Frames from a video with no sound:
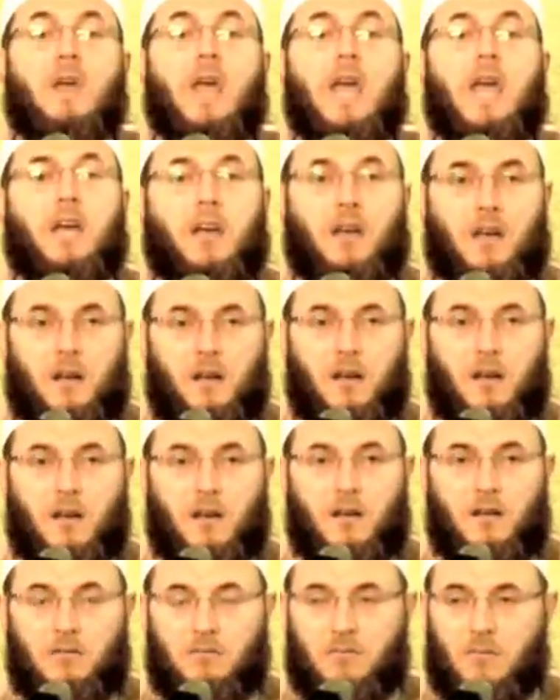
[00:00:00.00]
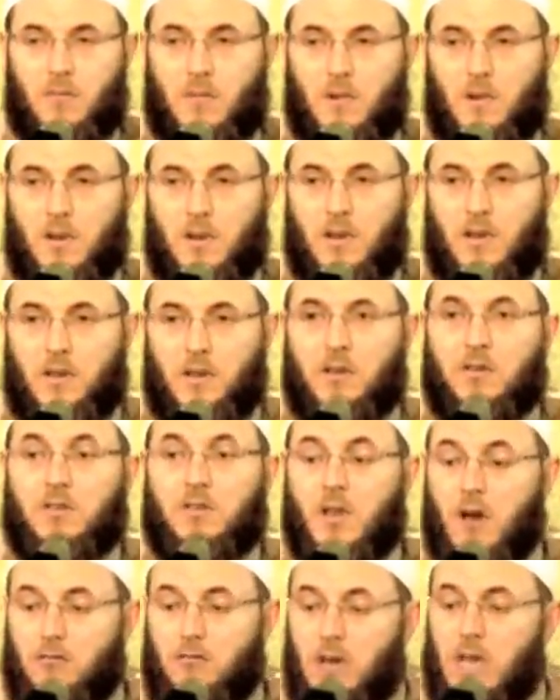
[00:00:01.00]
weak you're
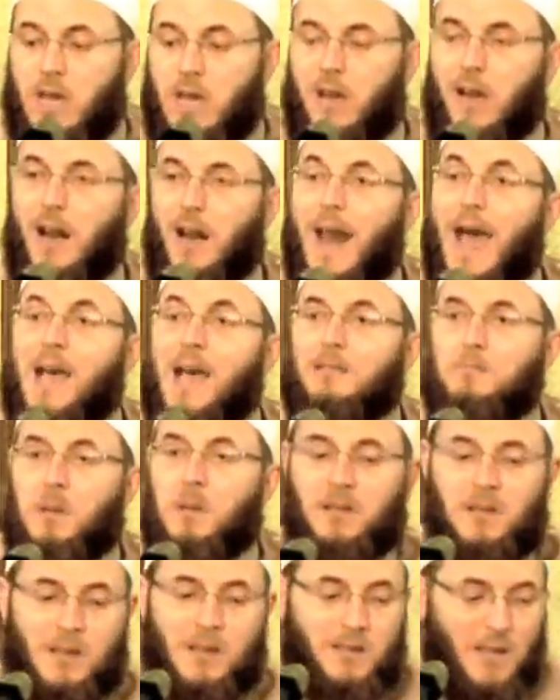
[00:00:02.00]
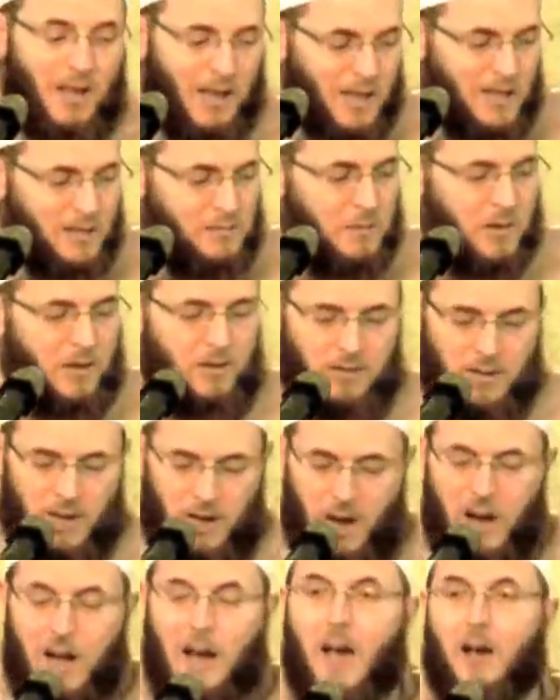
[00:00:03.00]
so weak last but not the least because
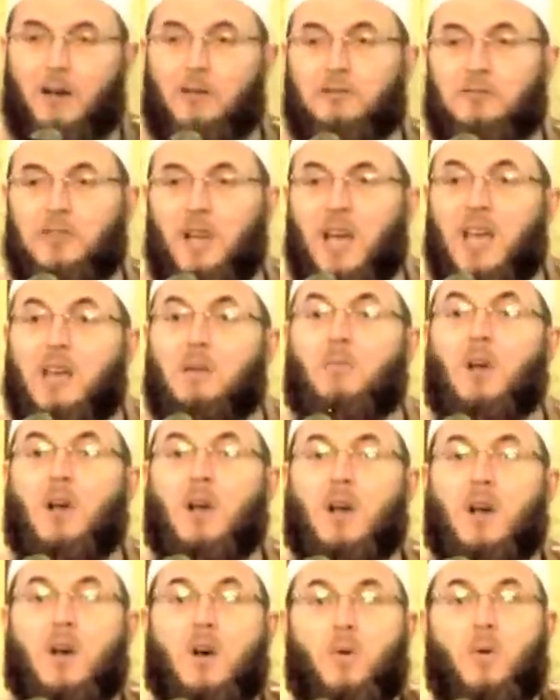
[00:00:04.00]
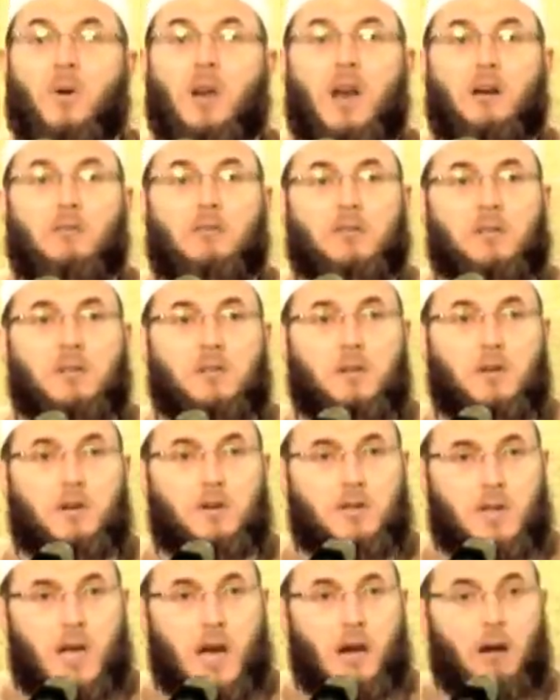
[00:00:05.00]
i ran out of time when I was in
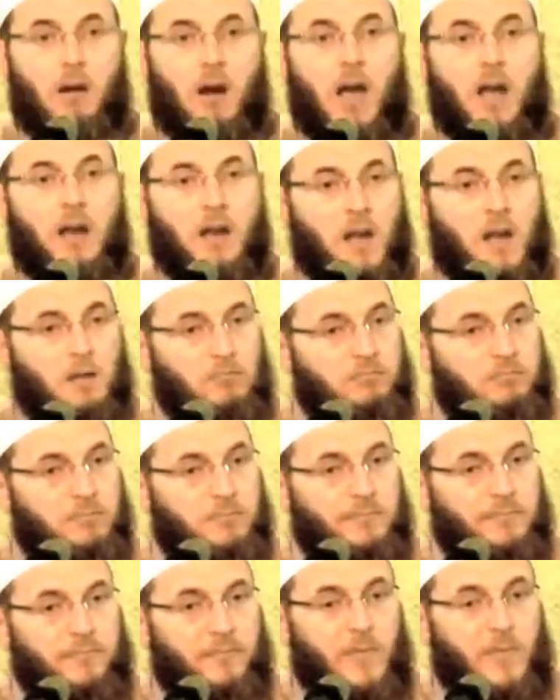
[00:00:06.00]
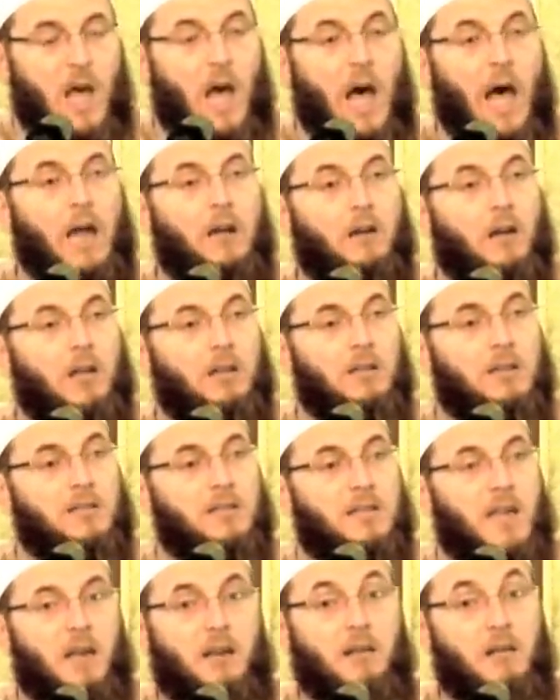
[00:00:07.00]
North Carolina, I
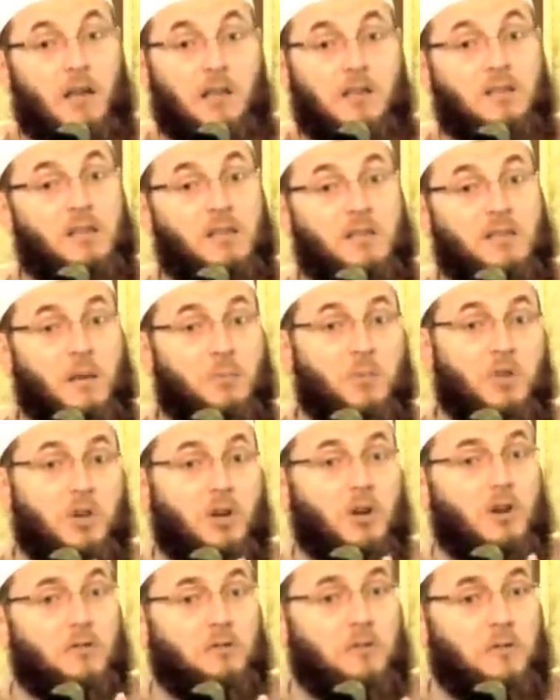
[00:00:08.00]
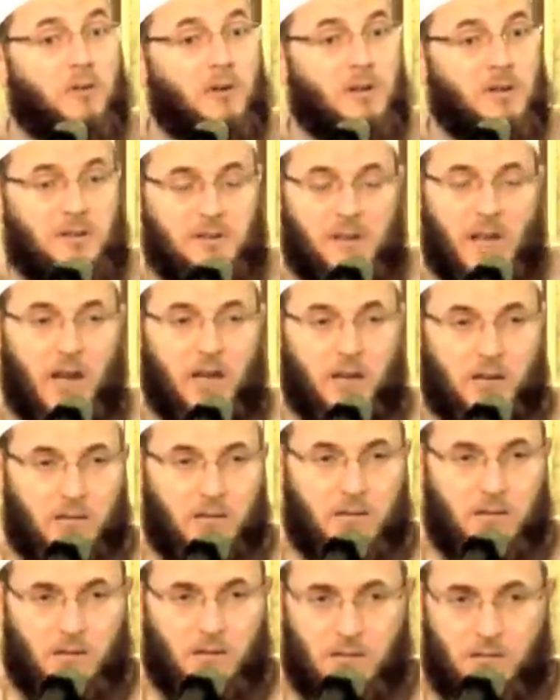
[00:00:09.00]
noticed that it's, it's a beautiful state,